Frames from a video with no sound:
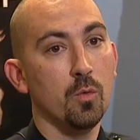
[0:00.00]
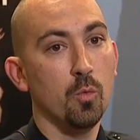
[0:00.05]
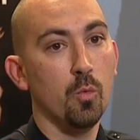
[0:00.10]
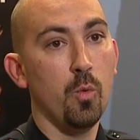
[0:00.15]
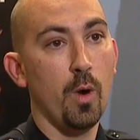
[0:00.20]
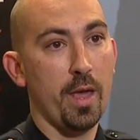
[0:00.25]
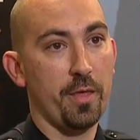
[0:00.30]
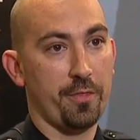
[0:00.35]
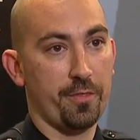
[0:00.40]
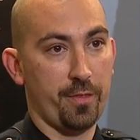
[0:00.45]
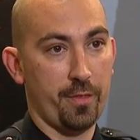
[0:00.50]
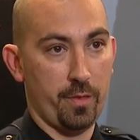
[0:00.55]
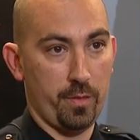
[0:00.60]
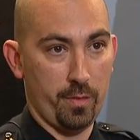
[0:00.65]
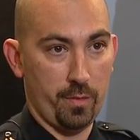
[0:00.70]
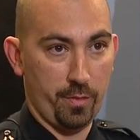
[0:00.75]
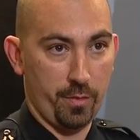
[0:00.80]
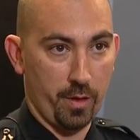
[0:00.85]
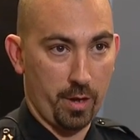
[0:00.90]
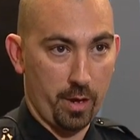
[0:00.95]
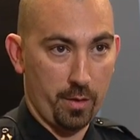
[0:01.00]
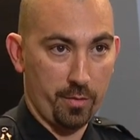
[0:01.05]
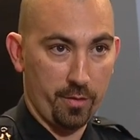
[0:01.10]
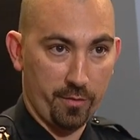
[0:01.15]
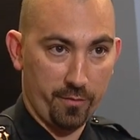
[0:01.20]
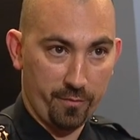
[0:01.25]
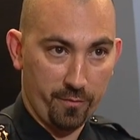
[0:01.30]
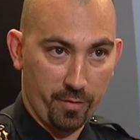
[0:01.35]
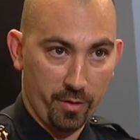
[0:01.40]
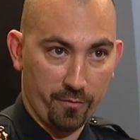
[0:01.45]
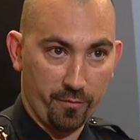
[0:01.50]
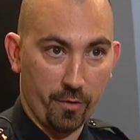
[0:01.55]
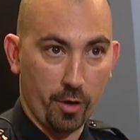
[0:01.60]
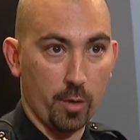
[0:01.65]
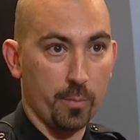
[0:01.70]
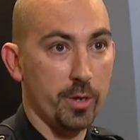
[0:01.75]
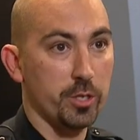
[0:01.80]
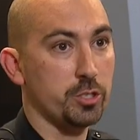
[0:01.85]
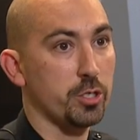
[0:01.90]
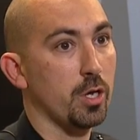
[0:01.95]
with the, the, the
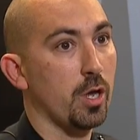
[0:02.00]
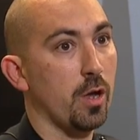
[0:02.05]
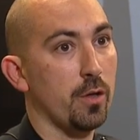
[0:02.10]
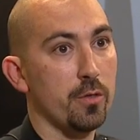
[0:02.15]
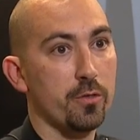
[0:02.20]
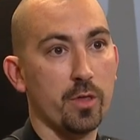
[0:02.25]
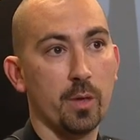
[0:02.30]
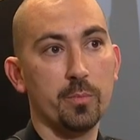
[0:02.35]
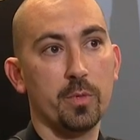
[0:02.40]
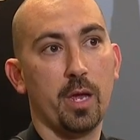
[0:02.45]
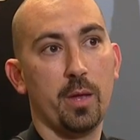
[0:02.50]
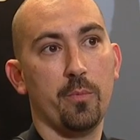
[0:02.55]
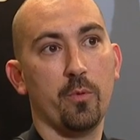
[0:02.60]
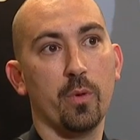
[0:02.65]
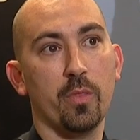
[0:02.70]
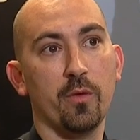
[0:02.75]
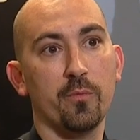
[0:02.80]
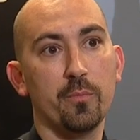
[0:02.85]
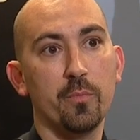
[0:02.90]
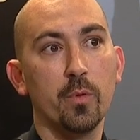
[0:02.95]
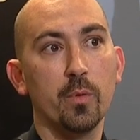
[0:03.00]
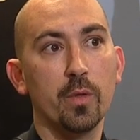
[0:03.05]
verbiage, uh, some type where the,